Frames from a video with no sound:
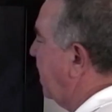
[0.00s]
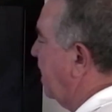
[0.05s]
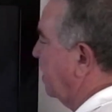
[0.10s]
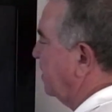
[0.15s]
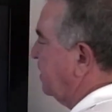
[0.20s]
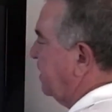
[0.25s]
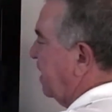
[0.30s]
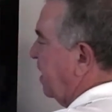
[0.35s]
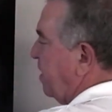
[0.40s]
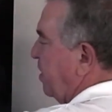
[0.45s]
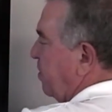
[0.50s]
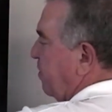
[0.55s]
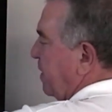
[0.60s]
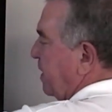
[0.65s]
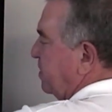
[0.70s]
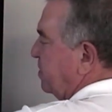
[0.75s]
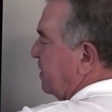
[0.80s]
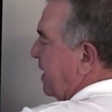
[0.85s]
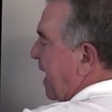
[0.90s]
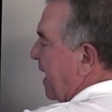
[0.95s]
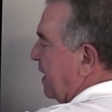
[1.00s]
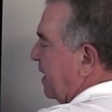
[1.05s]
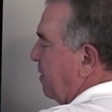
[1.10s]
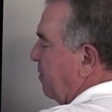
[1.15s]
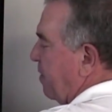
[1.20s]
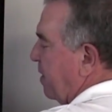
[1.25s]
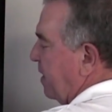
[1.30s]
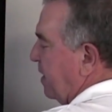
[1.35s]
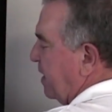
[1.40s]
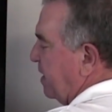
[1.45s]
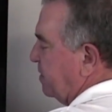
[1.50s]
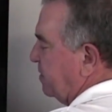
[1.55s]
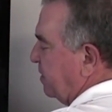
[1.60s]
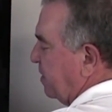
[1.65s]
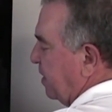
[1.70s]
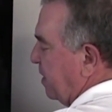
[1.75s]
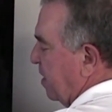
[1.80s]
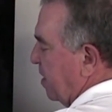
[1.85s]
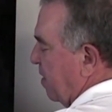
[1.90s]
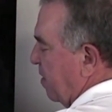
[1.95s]
It'll tell you exactly what needs
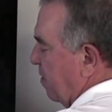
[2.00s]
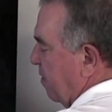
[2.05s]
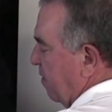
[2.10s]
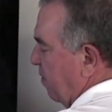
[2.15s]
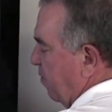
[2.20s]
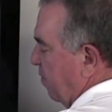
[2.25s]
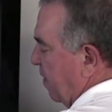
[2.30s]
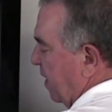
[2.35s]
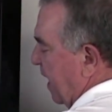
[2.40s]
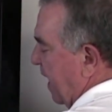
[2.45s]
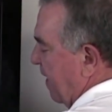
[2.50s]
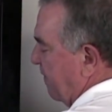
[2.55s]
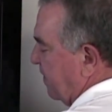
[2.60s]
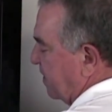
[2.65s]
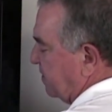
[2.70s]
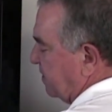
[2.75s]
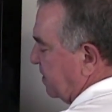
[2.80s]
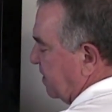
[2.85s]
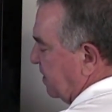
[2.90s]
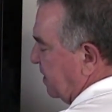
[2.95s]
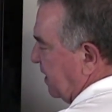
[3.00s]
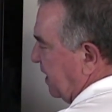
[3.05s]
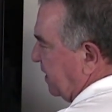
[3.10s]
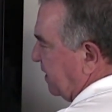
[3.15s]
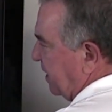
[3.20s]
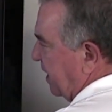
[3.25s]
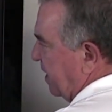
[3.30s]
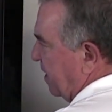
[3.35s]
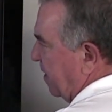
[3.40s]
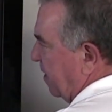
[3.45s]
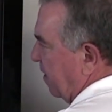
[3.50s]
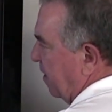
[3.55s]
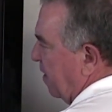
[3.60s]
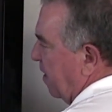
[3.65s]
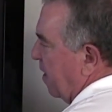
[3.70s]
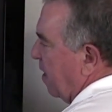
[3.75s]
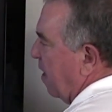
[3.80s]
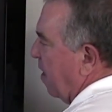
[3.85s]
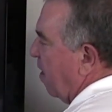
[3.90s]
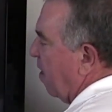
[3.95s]
to go. We'll have this in detail
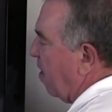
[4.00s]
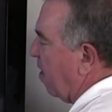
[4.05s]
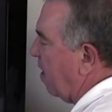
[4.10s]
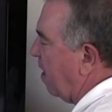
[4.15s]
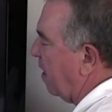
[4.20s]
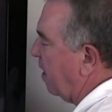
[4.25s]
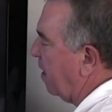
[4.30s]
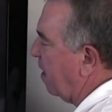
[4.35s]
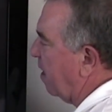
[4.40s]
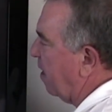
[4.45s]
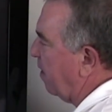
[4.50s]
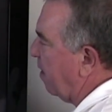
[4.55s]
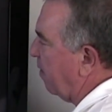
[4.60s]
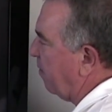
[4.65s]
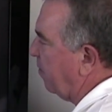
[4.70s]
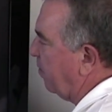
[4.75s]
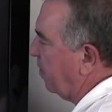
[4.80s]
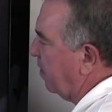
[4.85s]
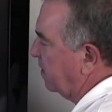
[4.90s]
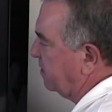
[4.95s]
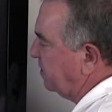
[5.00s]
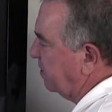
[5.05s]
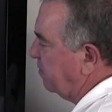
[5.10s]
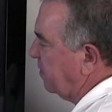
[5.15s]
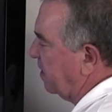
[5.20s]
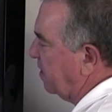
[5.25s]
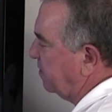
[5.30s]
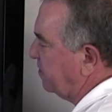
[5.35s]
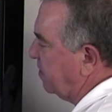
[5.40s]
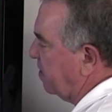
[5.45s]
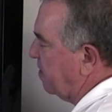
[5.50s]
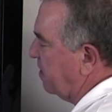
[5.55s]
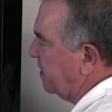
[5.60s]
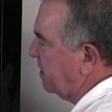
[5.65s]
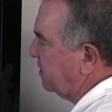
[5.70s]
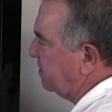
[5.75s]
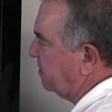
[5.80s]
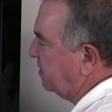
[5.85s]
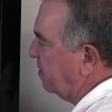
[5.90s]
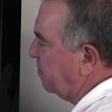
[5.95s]
on our submittal
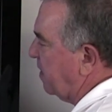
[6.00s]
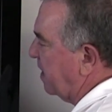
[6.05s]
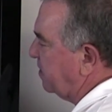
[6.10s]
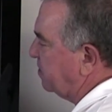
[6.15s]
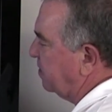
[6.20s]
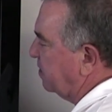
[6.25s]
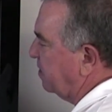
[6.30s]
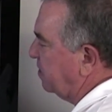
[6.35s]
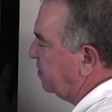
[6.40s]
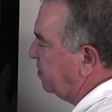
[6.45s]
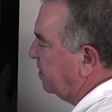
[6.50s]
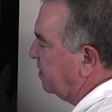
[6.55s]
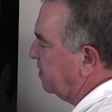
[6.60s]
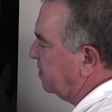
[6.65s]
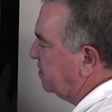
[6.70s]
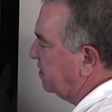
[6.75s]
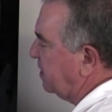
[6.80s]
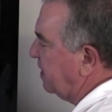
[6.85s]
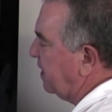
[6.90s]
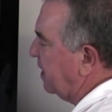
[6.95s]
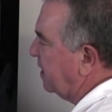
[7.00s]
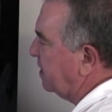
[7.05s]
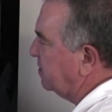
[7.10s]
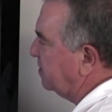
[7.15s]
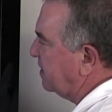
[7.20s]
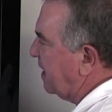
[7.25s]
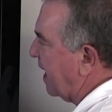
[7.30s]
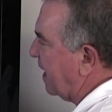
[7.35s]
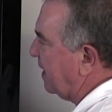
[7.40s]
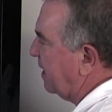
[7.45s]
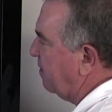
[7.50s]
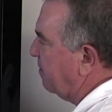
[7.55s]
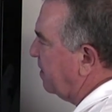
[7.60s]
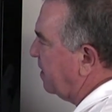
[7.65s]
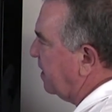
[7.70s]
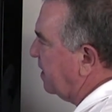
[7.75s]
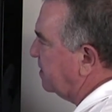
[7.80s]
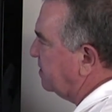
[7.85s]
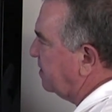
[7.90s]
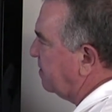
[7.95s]
drawings to make sure that you can see exactly what
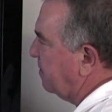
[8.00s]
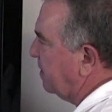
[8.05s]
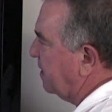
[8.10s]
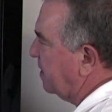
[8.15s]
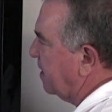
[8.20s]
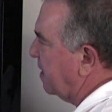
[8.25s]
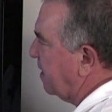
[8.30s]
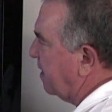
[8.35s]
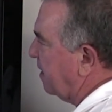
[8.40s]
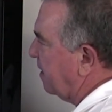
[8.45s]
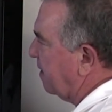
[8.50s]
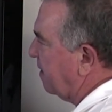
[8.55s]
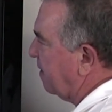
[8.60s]
needs to be done.